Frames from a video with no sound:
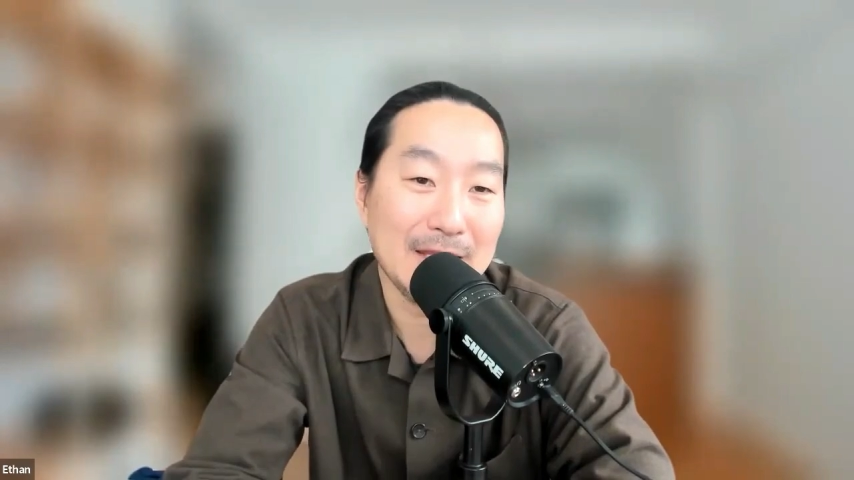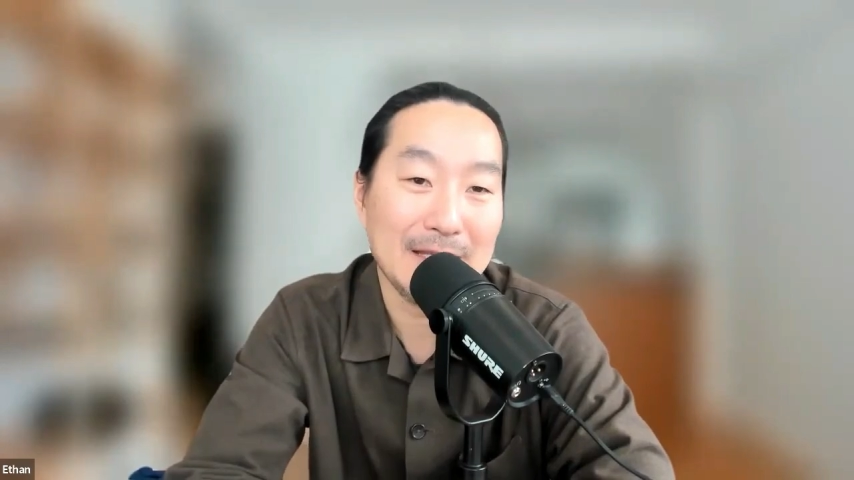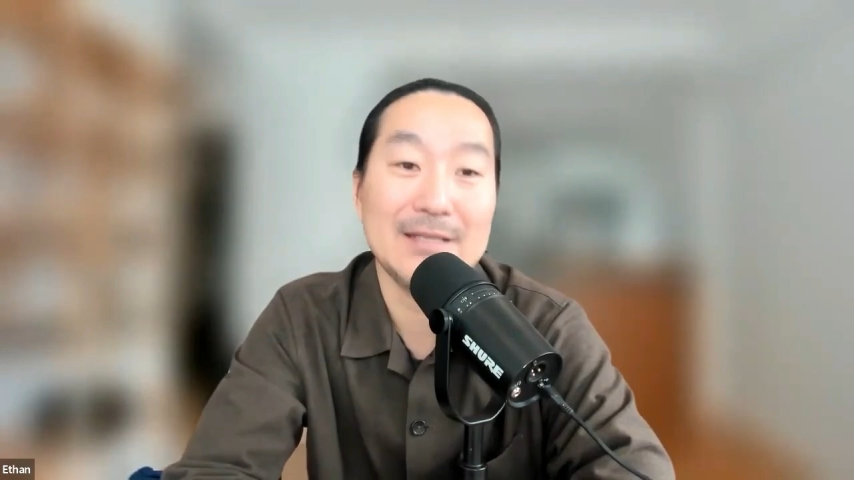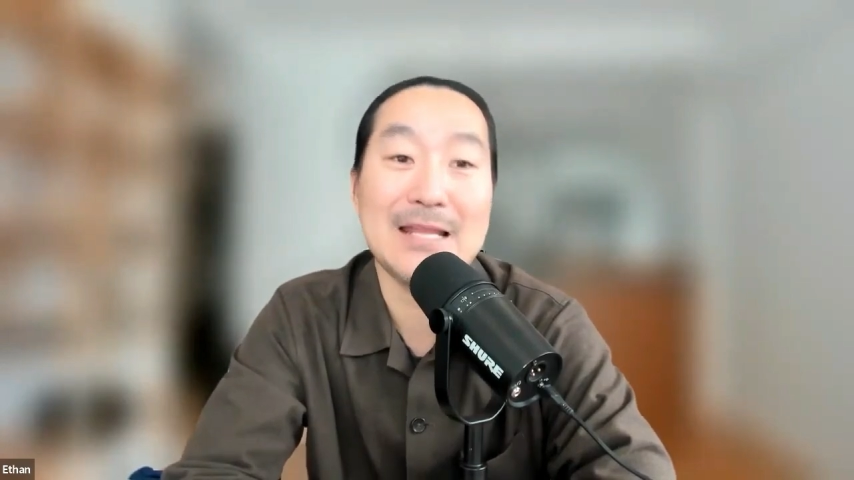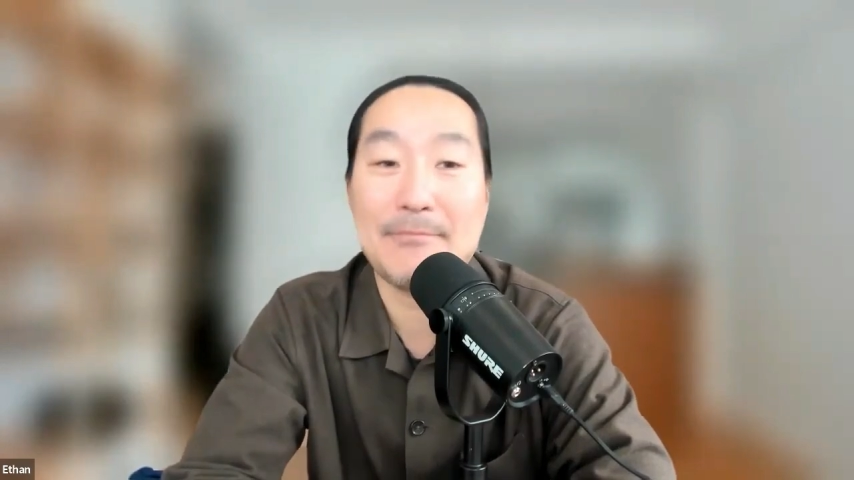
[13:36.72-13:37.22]
And
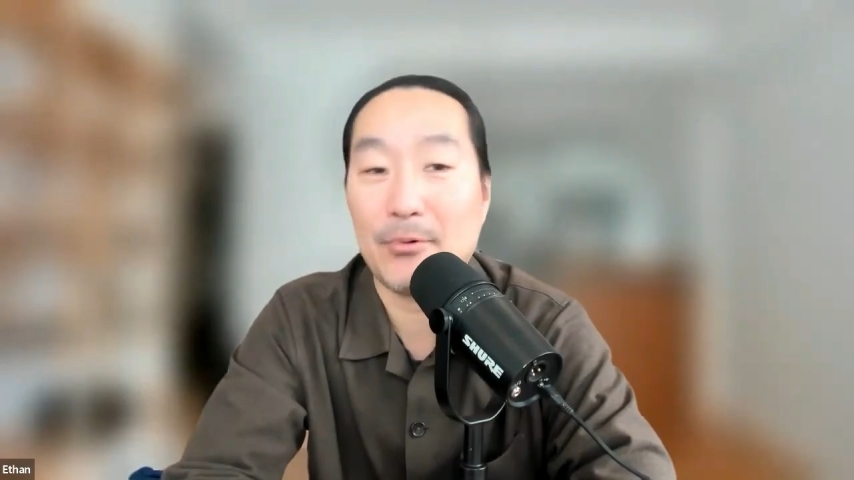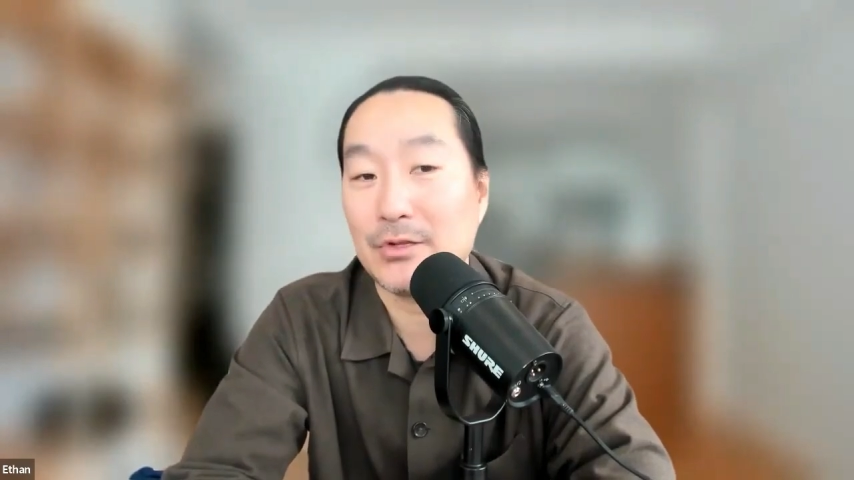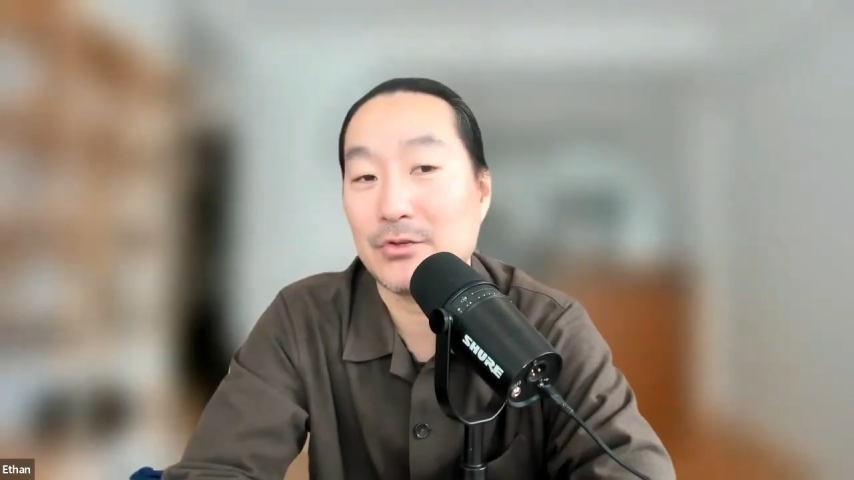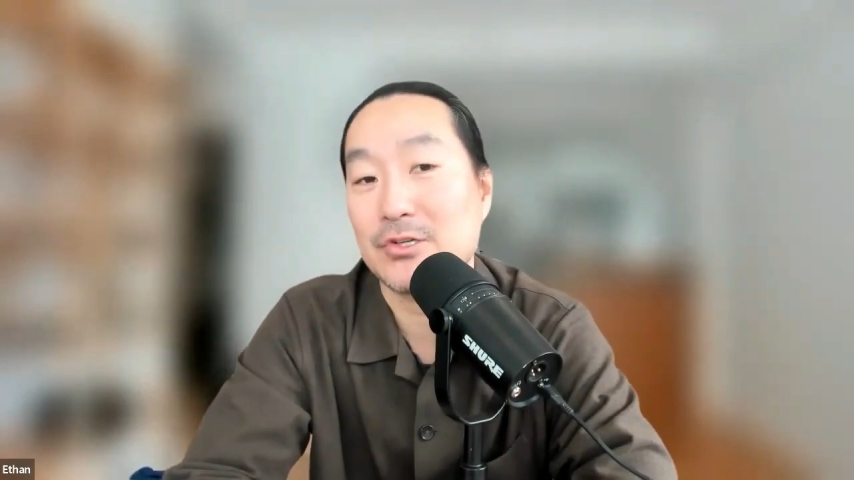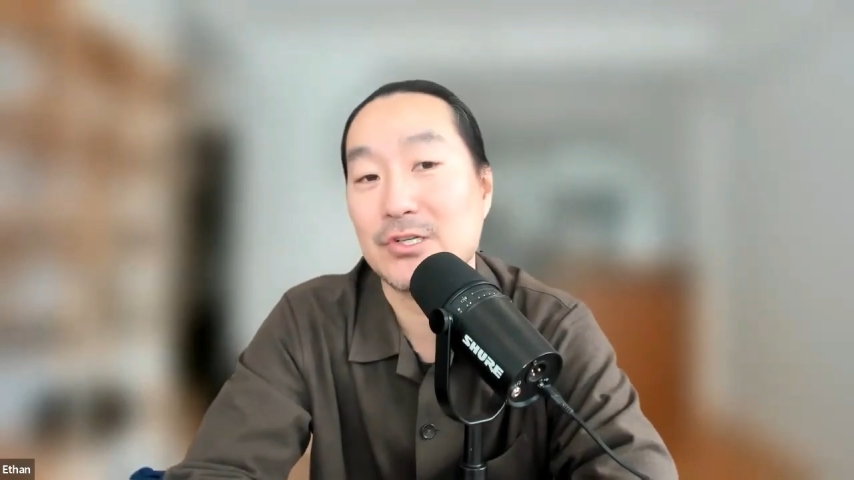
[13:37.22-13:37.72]
then in that
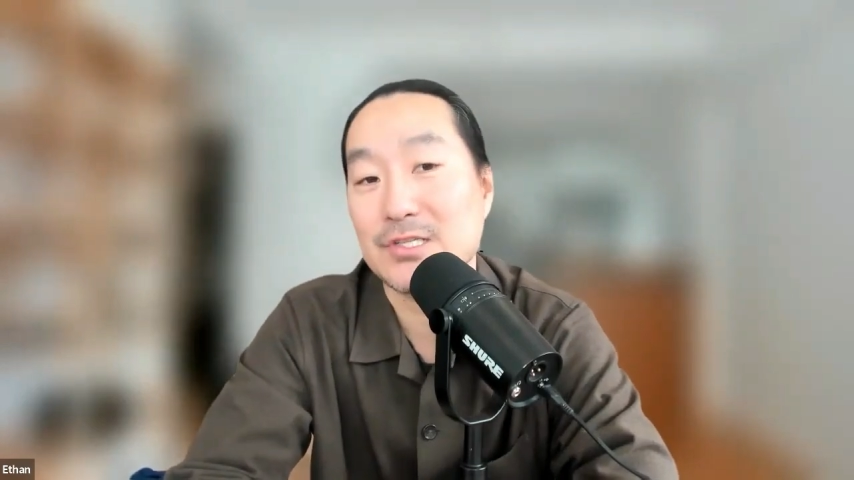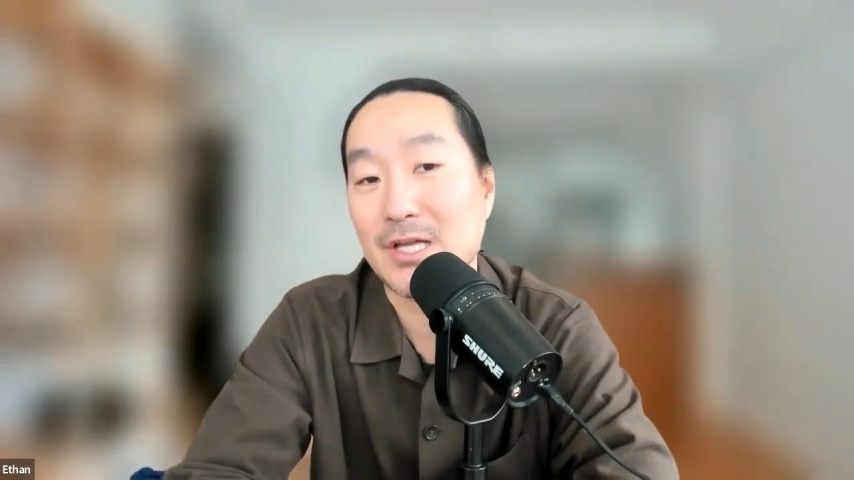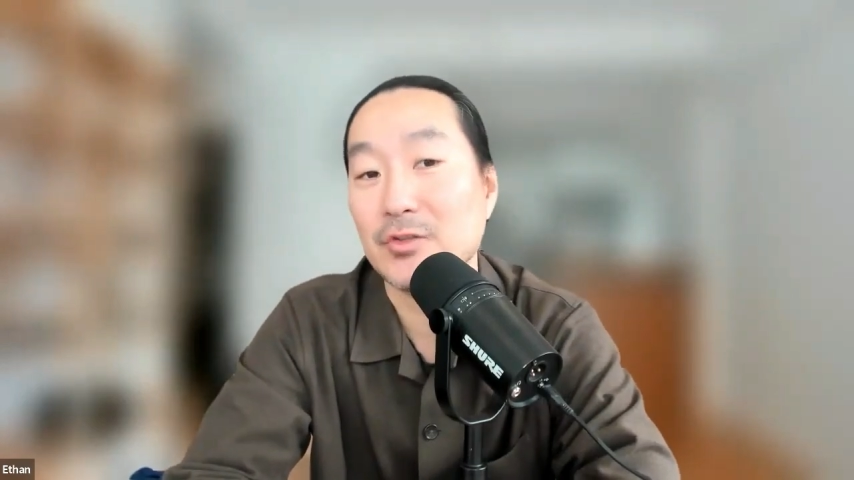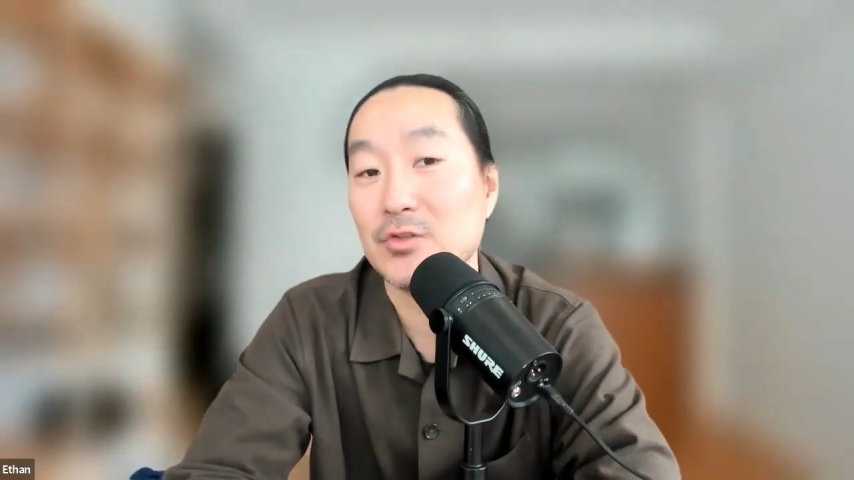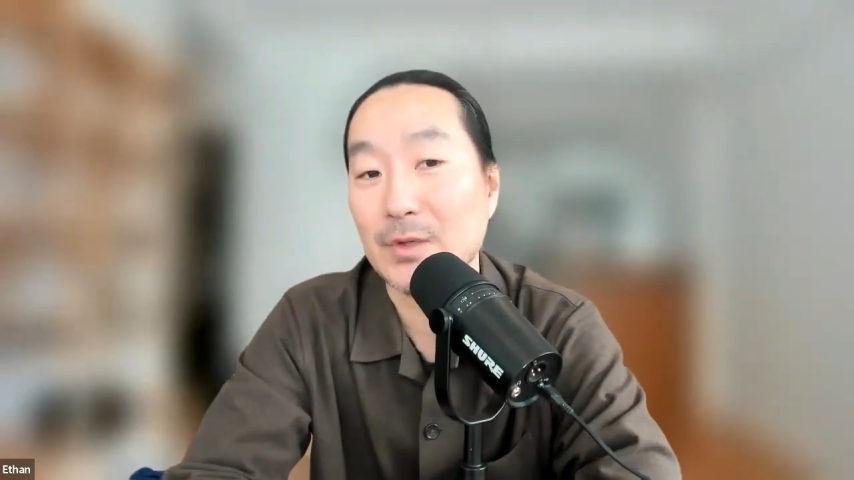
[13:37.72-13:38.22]
point, you should just
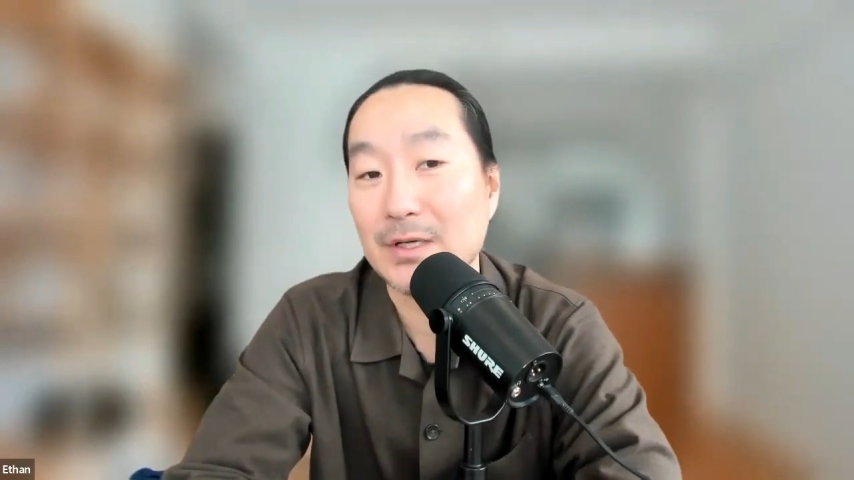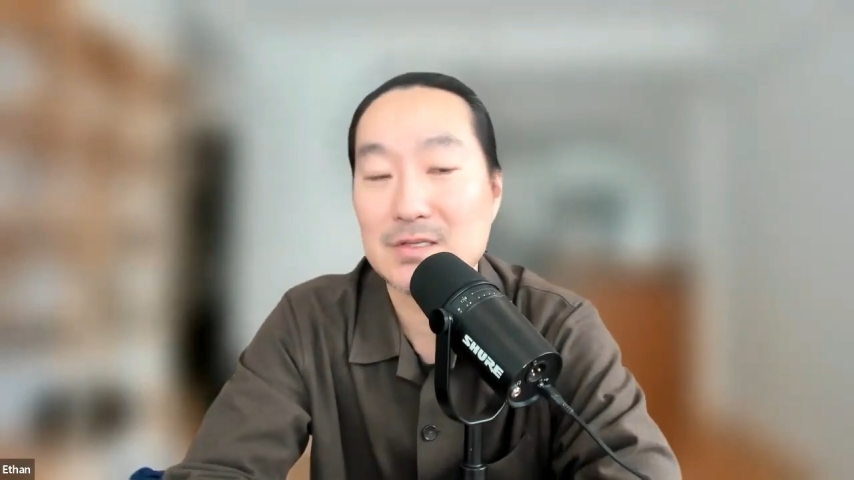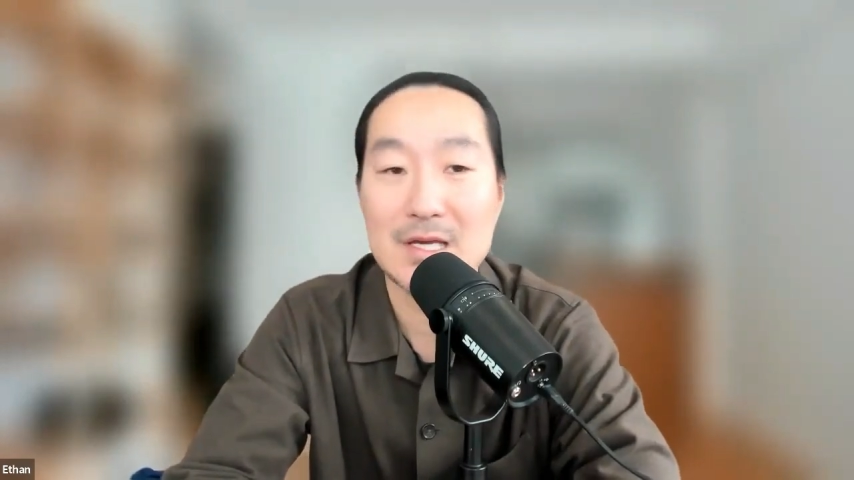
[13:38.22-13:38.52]
not do it.